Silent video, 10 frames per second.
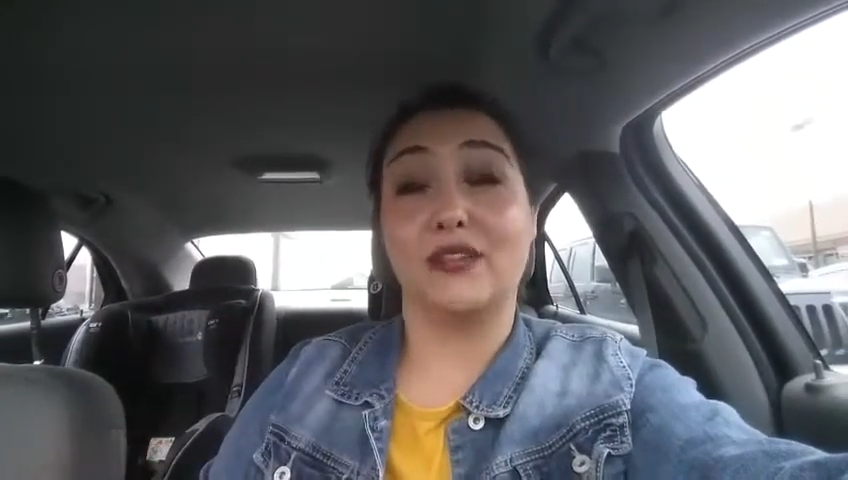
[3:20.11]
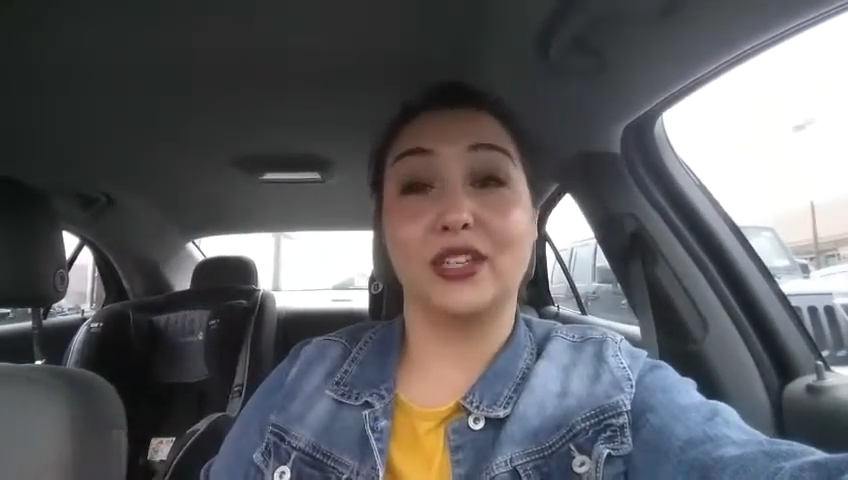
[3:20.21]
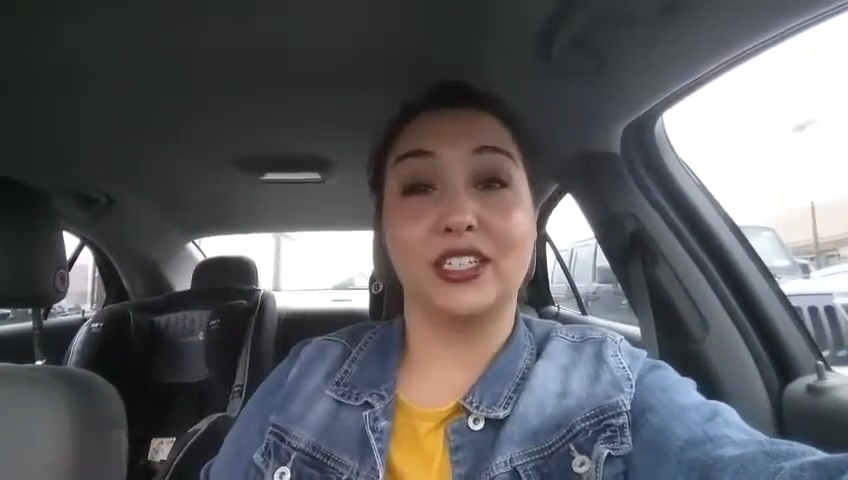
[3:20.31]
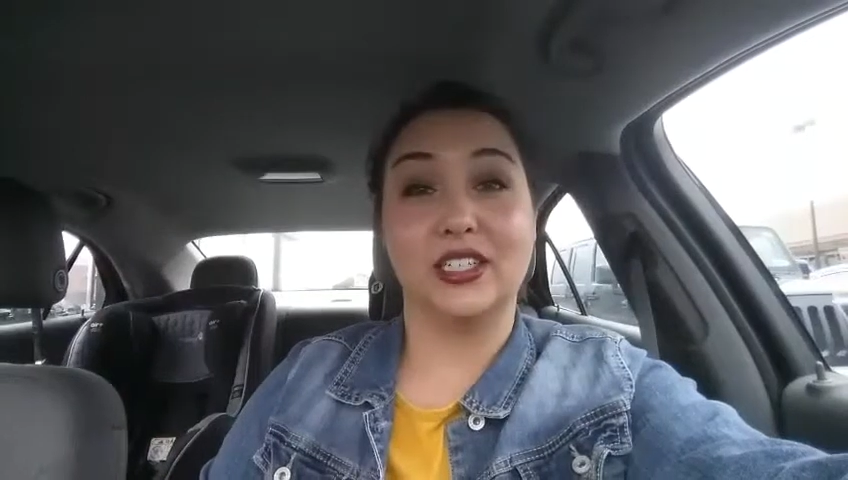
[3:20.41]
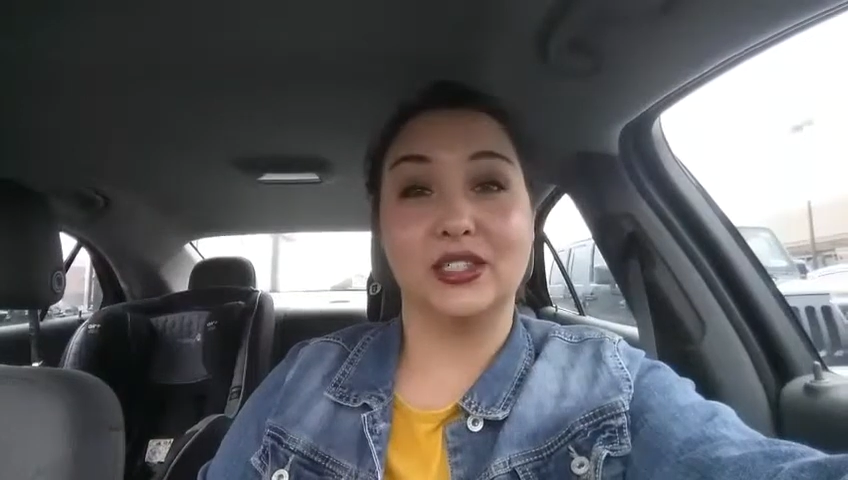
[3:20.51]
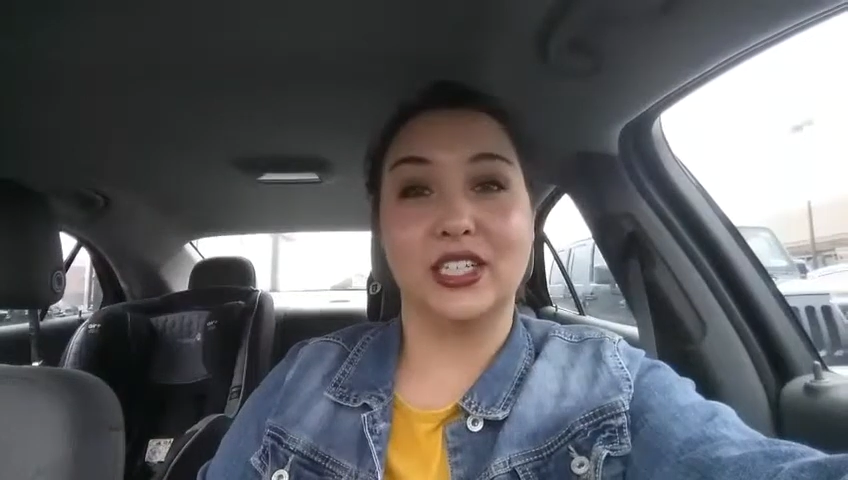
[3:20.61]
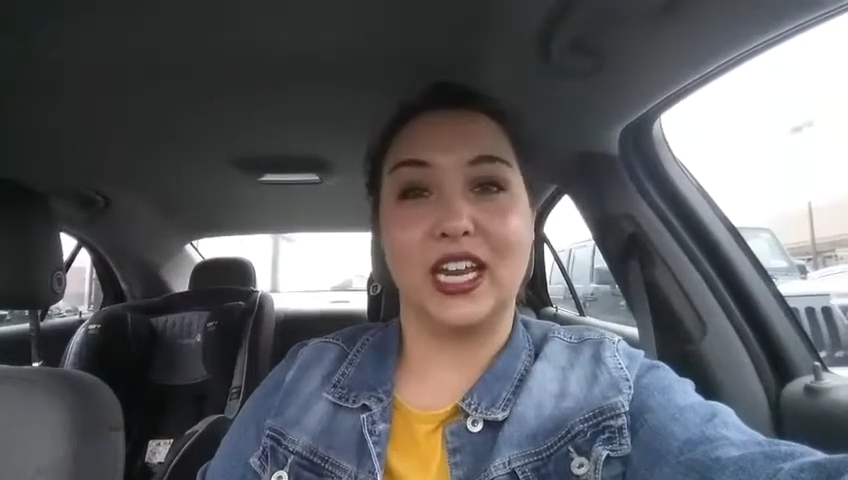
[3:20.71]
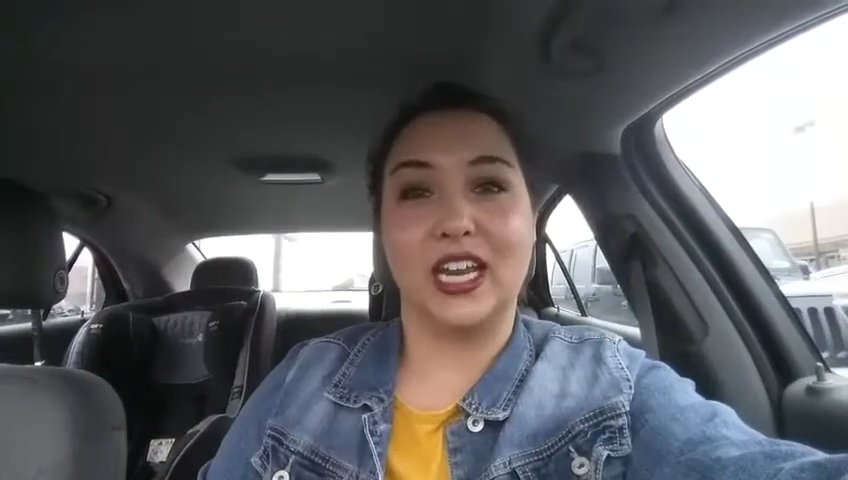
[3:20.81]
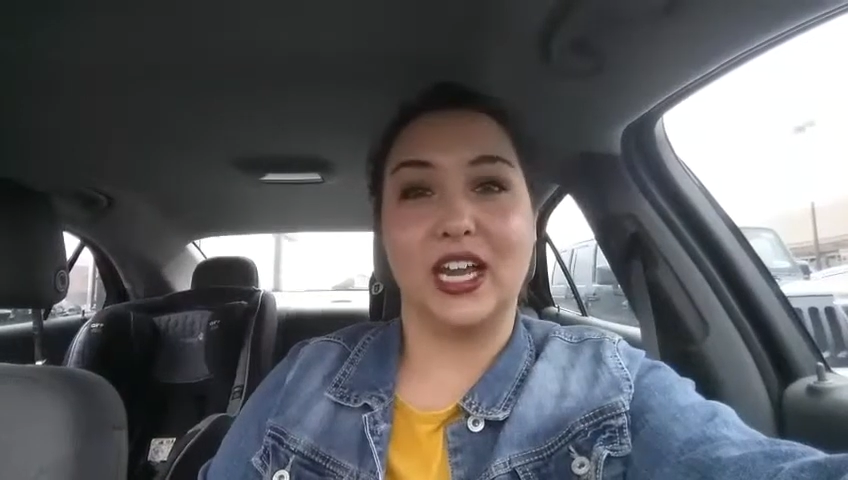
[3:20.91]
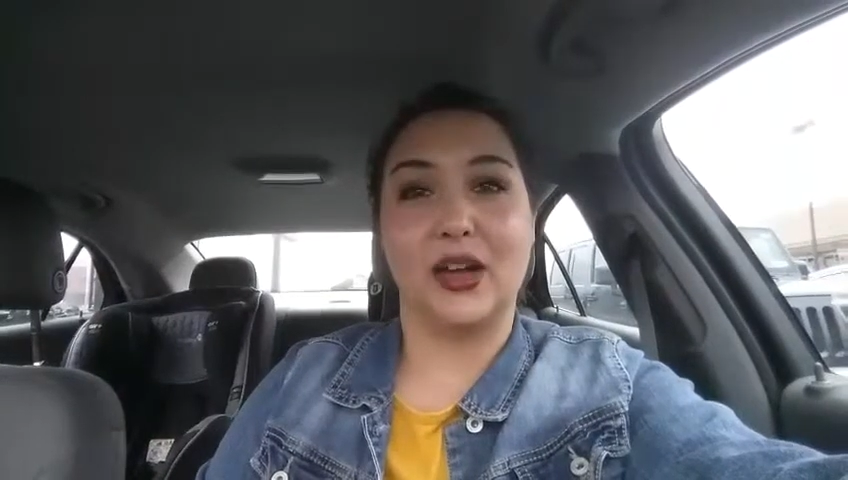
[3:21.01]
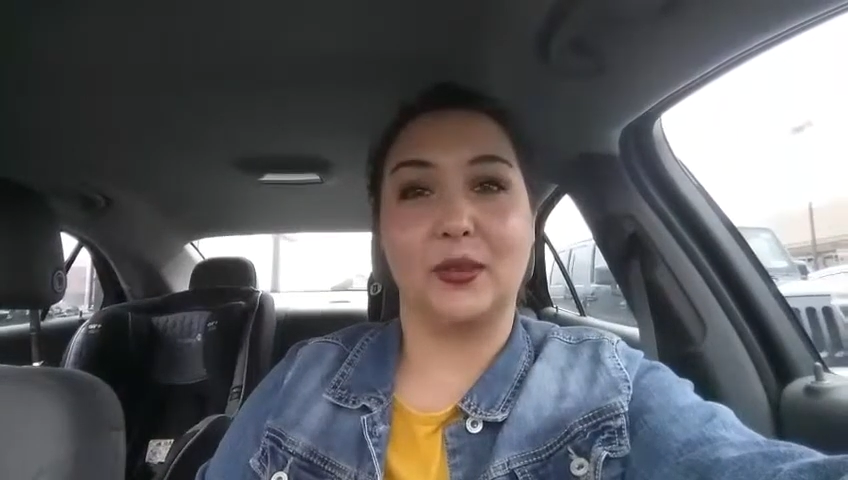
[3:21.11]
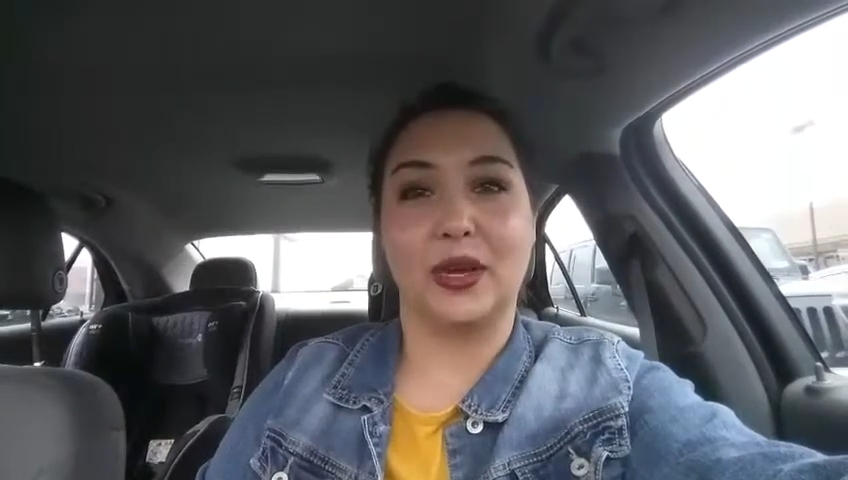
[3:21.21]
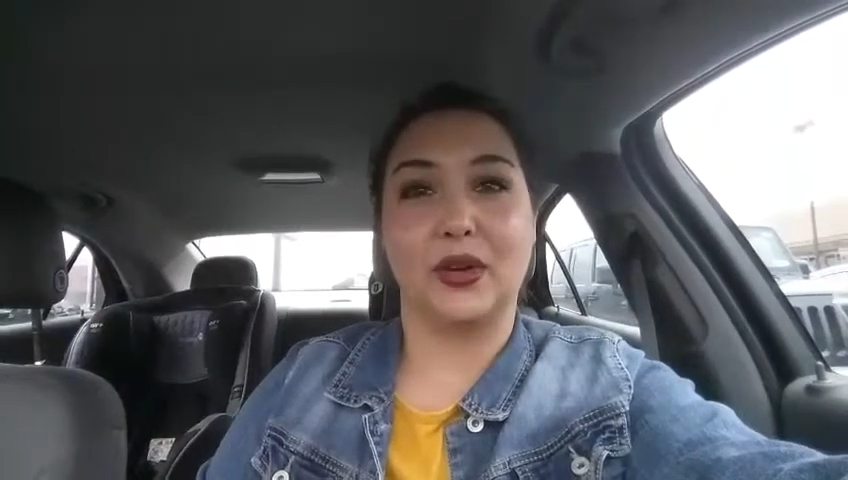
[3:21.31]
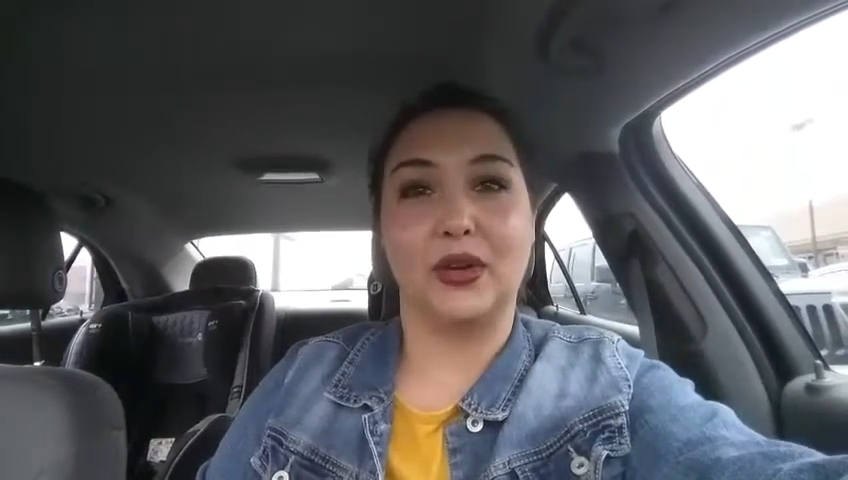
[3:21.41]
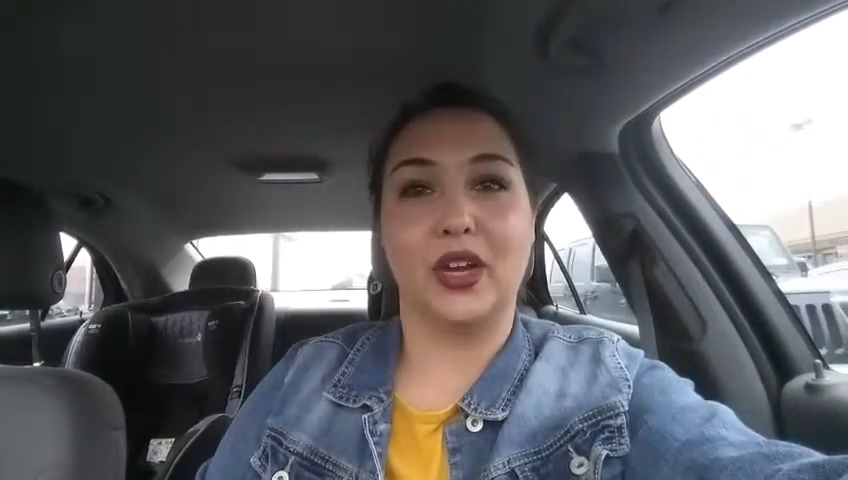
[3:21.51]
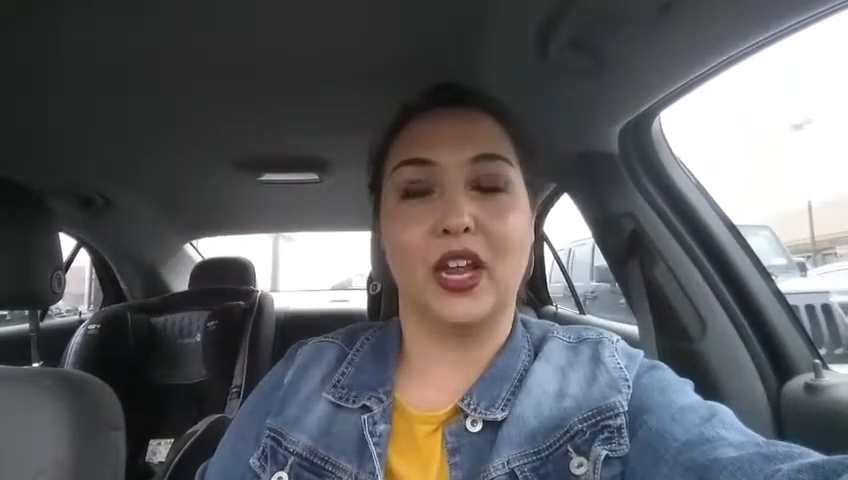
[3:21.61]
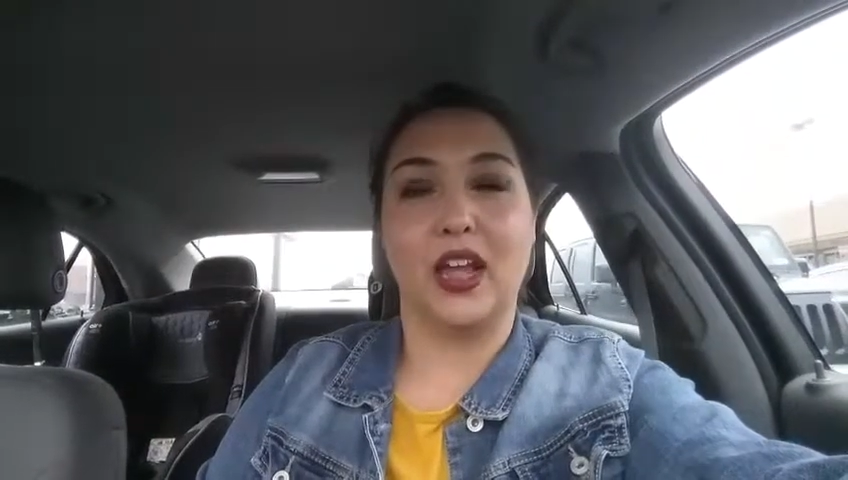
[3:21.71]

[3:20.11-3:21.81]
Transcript: every single day about